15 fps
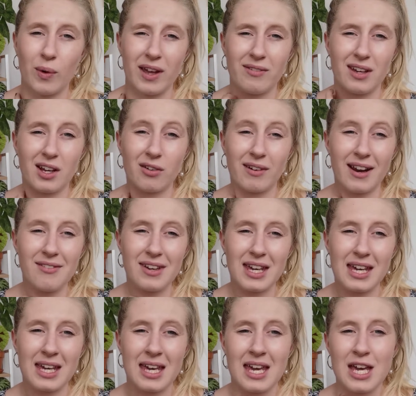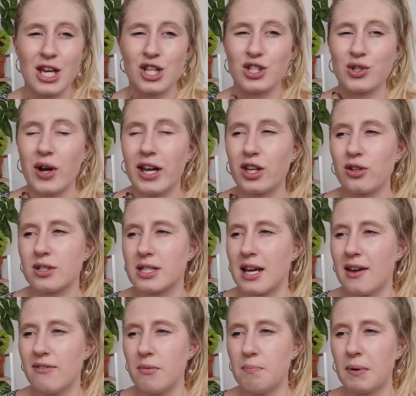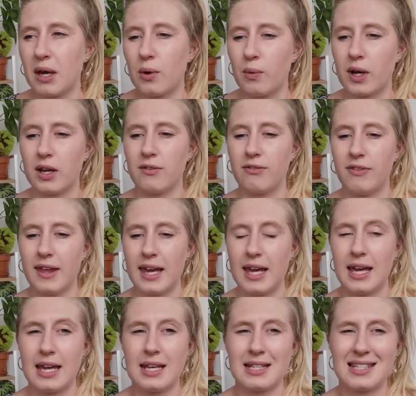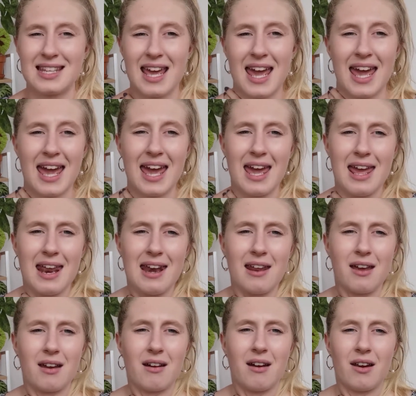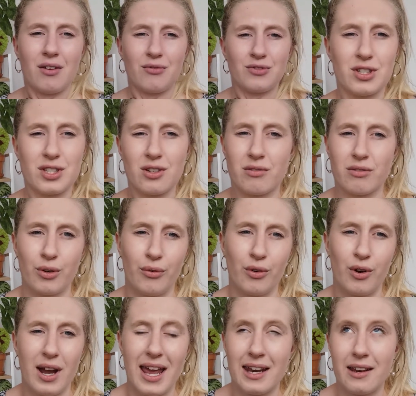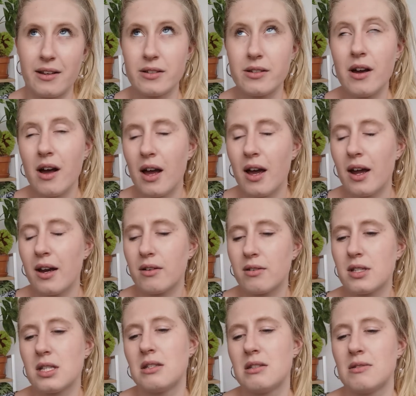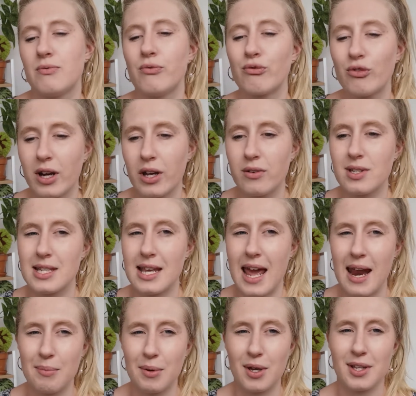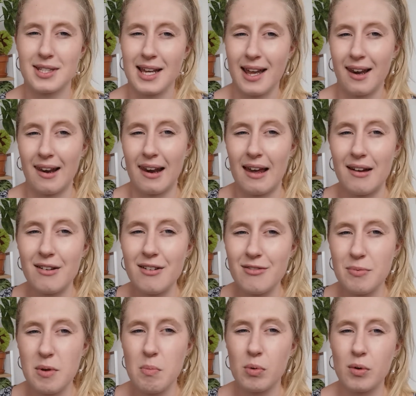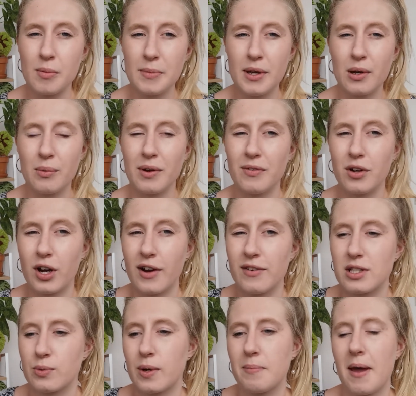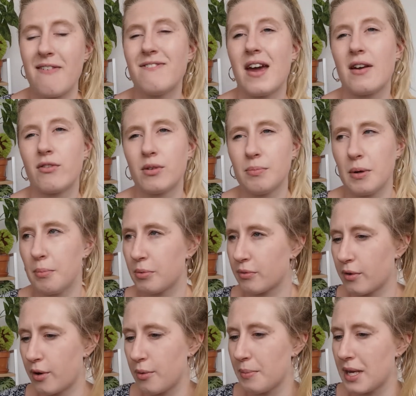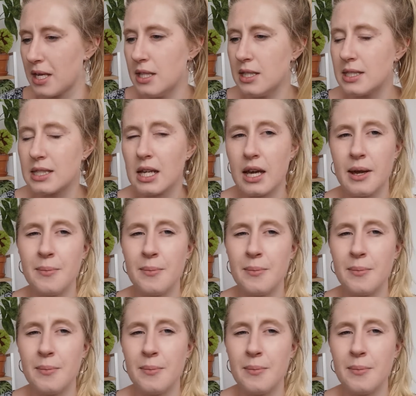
Wavy Gravy. So I used to have a big one of these and it kind of just got root rot and it died. It's real sad because I love Peperomia Wavy Gravy. It's one of my favourite Peperomias.